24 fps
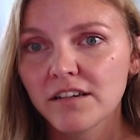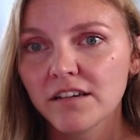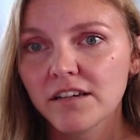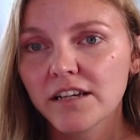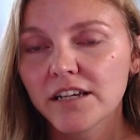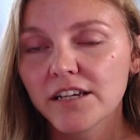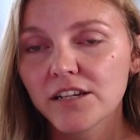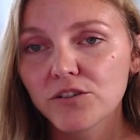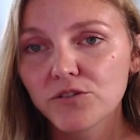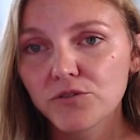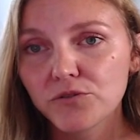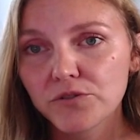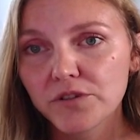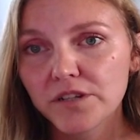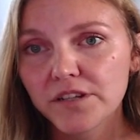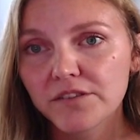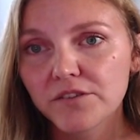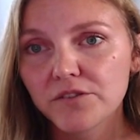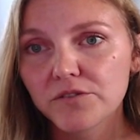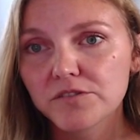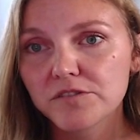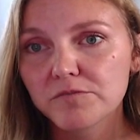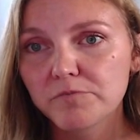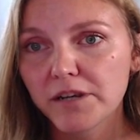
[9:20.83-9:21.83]
including
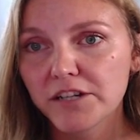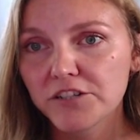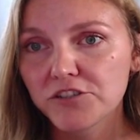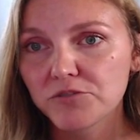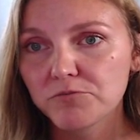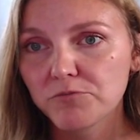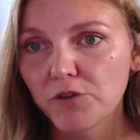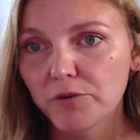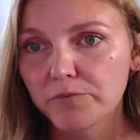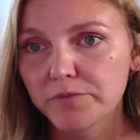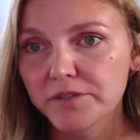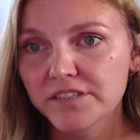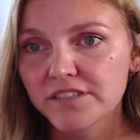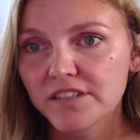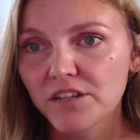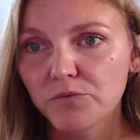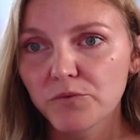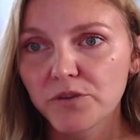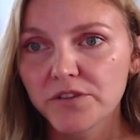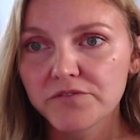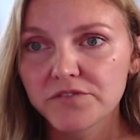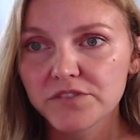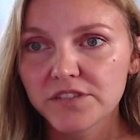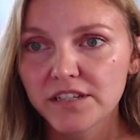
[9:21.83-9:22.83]
those major moments that
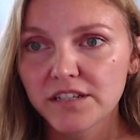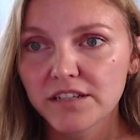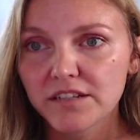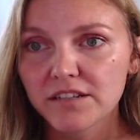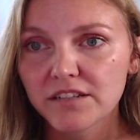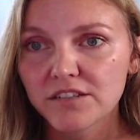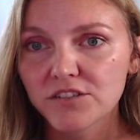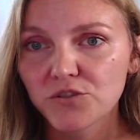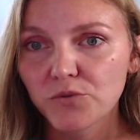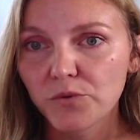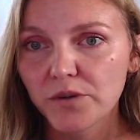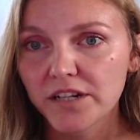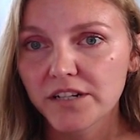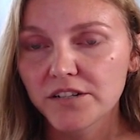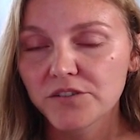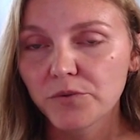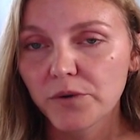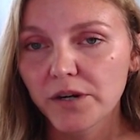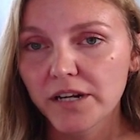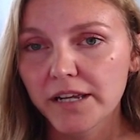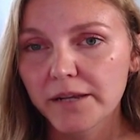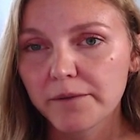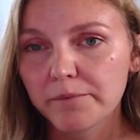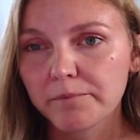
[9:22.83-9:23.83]
we've seen in
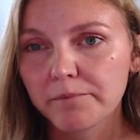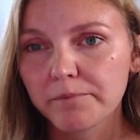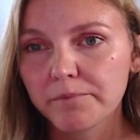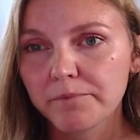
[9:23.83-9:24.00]
2020.